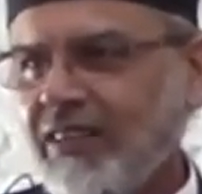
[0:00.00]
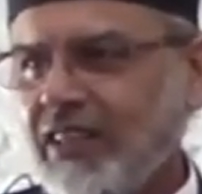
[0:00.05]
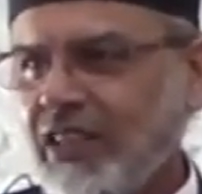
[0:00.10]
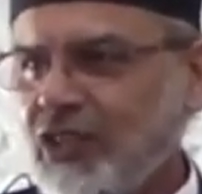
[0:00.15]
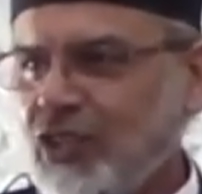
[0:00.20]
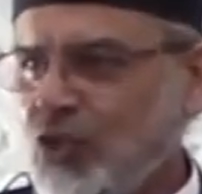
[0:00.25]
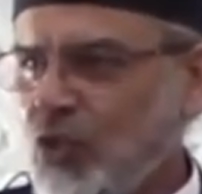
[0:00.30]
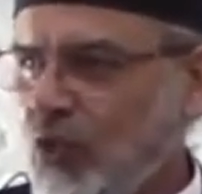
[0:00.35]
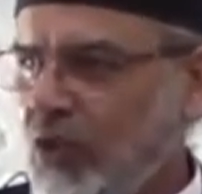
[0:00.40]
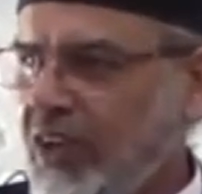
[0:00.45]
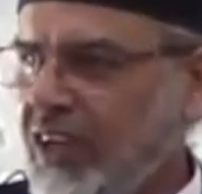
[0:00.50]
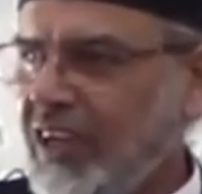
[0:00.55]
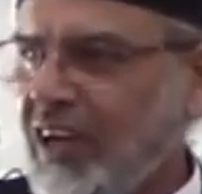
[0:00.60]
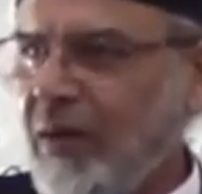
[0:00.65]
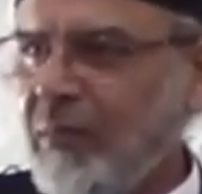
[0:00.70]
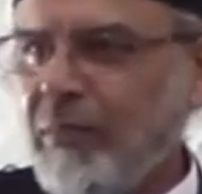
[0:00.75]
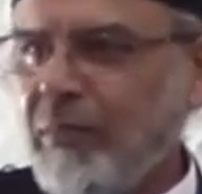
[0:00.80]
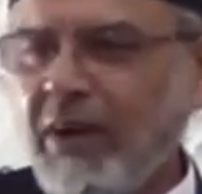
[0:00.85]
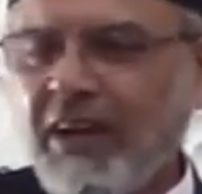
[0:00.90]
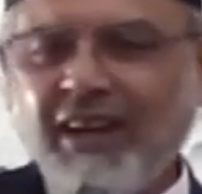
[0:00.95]
The showing
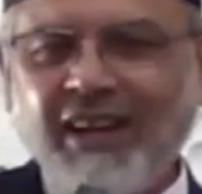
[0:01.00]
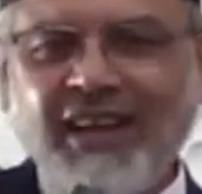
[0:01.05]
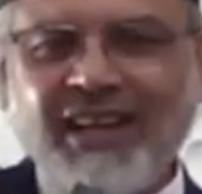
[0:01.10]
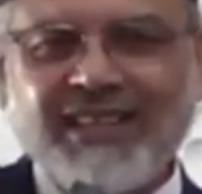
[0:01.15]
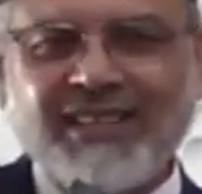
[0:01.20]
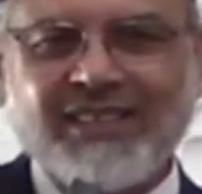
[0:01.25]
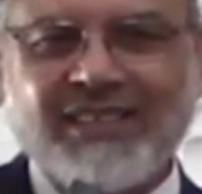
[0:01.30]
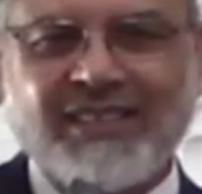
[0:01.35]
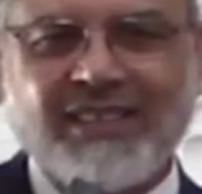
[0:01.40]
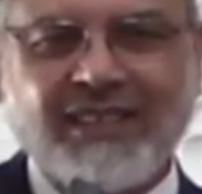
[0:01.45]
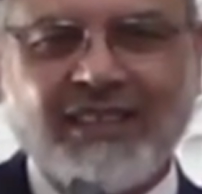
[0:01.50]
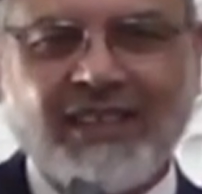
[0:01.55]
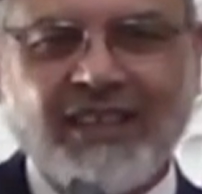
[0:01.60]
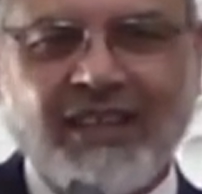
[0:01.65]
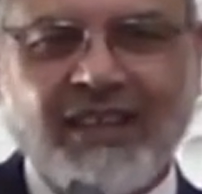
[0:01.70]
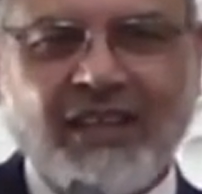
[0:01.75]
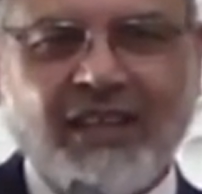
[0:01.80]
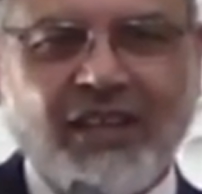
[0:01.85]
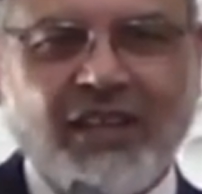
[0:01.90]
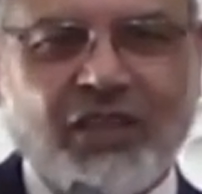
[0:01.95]
humbleness,
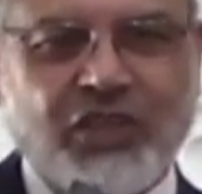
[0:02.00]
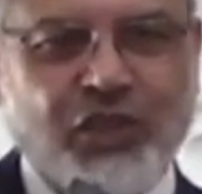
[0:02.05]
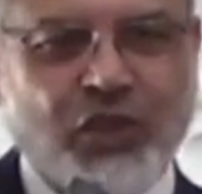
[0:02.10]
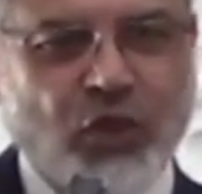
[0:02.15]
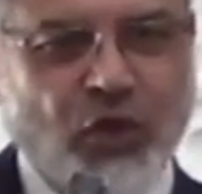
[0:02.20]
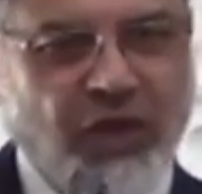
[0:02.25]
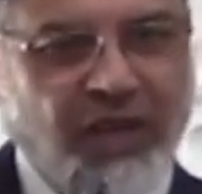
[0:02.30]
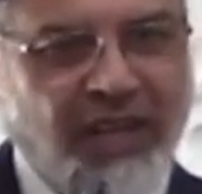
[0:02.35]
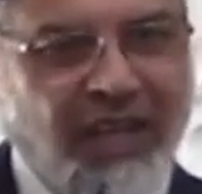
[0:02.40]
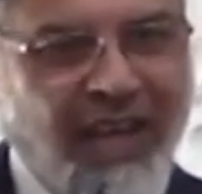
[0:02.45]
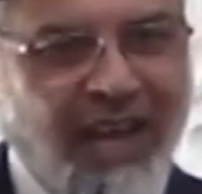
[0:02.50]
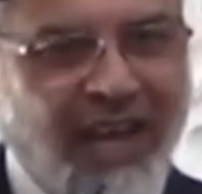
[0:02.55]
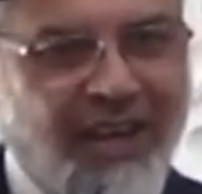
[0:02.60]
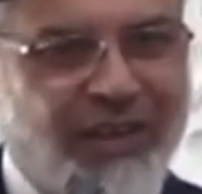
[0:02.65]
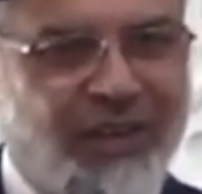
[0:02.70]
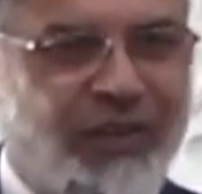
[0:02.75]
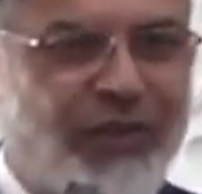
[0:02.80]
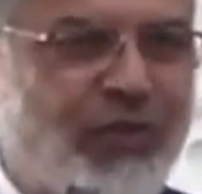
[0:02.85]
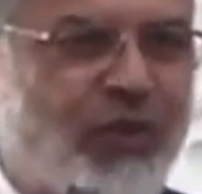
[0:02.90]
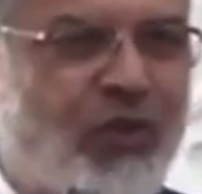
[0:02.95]
showing
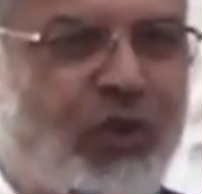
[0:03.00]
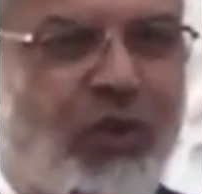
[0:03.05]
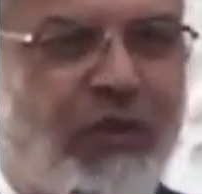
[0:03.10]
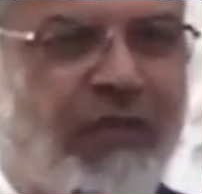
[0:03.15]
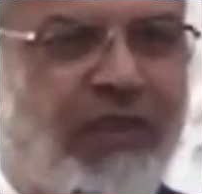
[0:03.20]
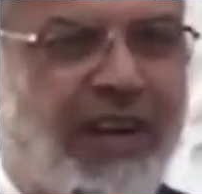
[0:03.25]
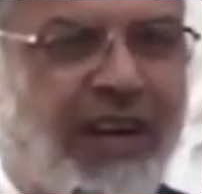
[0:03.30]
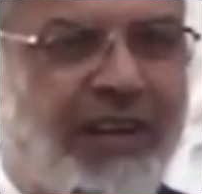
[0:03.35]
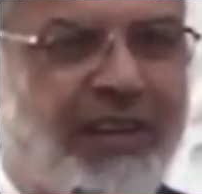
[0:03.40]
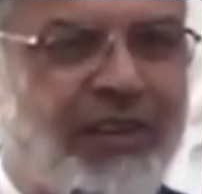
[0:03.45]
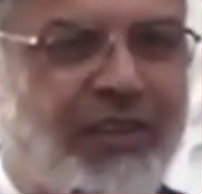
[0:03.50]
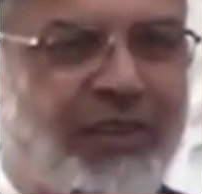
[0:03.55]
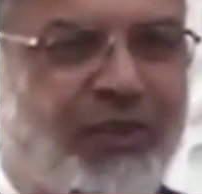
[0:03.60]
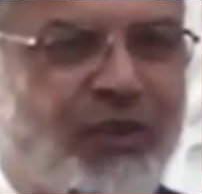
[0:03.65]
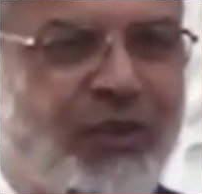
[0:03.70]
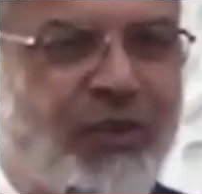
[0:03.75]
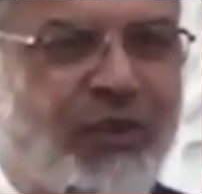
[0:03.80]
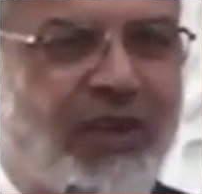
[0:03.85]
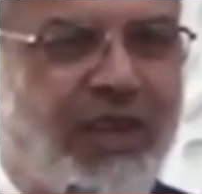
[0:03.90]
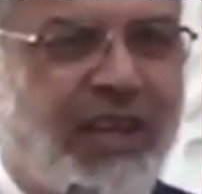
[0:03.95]
attitude of
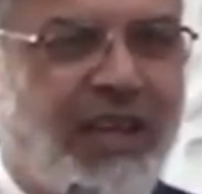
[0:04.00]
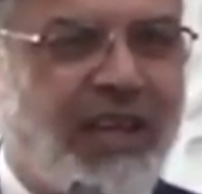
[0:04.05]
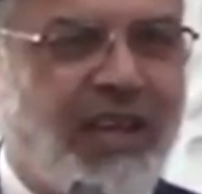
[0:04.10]
gratitude,